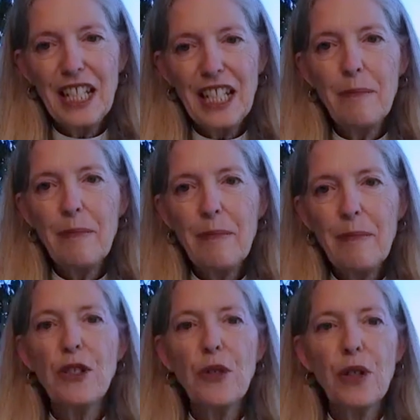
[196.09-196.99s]
It
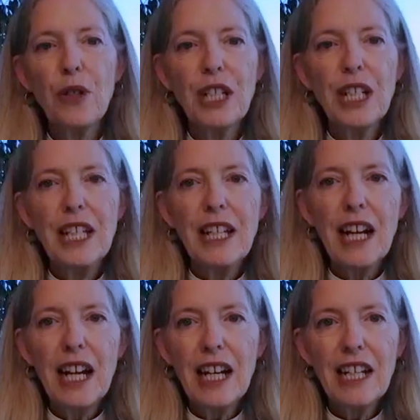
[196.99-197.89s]
makes your
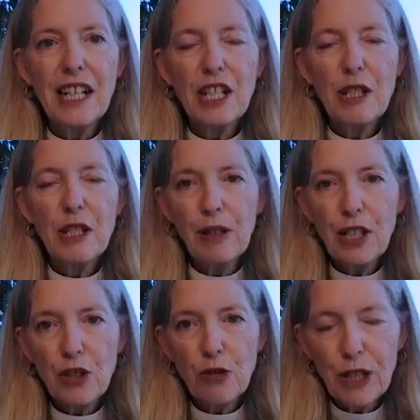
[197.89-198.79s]
uh,
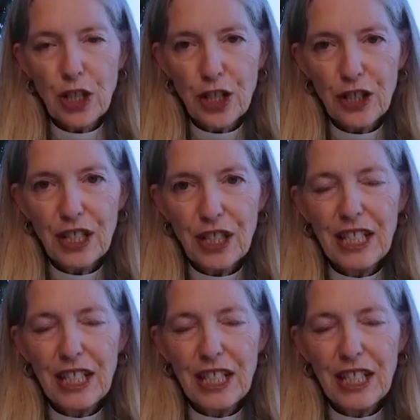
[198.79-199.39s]
experience richer.